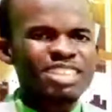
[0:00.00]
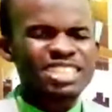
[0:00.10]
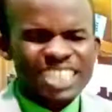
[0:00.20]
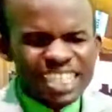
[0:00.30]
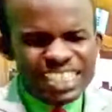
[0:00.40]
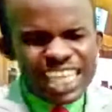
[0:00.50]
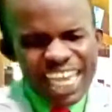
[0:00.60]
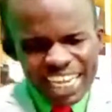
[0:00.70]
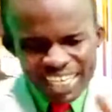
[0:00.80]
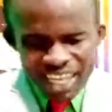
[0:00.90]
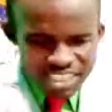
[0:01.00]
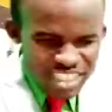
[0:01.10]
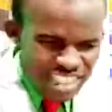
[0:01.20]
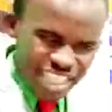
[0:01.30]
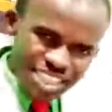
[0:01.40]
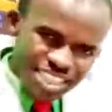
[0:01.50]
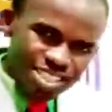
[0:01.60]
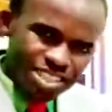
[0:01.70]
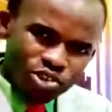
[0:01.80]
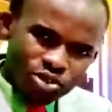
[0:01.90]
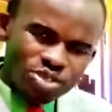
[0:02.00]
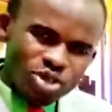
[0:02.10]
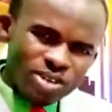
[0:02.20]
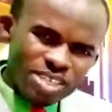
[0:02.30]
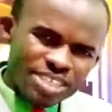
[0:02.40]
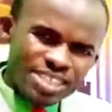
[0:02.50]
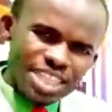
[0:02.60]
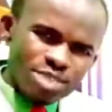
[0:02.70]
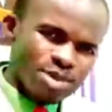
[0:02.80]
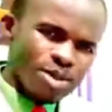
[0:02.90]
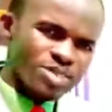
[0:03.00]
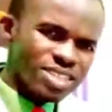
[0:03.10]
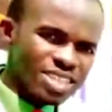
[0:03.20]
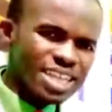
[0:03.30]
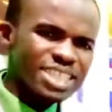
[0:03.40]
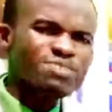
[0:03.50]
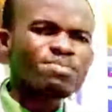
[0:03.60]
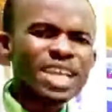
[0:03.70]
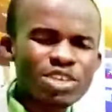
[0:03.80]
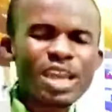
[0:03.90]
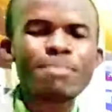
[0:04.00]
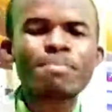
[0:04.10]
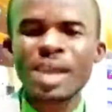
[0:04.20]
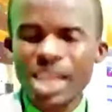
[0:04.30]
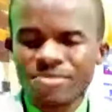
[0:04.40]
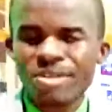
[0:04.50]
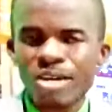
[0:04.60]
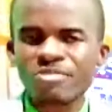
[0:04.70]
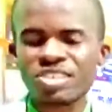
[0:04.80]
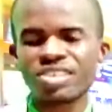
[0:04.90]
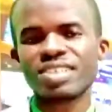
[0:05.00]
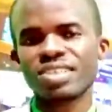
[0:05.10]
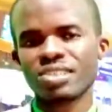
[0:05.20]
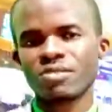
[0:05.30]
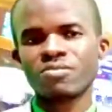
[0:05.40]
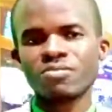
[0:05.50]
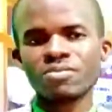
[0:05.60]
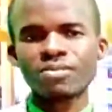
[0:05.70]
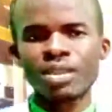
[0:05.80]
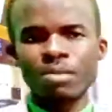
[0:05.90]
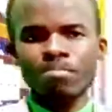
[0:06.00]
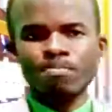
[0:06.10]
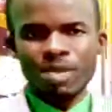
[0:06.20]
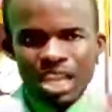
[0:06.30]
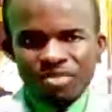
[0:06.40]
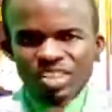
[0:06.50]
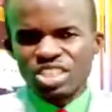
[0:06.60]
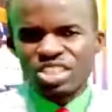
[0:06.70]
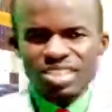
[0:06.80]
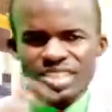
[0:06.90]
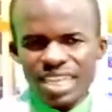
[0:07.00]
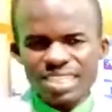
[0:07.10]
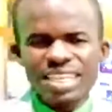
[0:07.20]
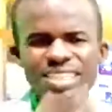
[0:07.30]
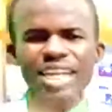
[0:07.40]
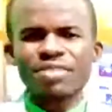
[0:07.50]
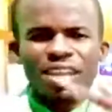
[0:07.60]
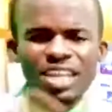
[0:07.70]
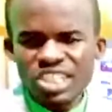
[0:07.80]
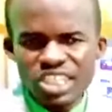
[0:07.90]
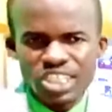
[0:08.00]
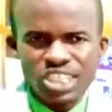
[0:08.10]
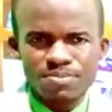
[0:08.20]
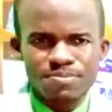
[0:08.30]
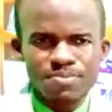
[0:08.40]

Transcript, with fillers: Just acknowledging this truth or this statement about Jesus doesn't make you a believer of Jesus. Believing Jesus is a relationship.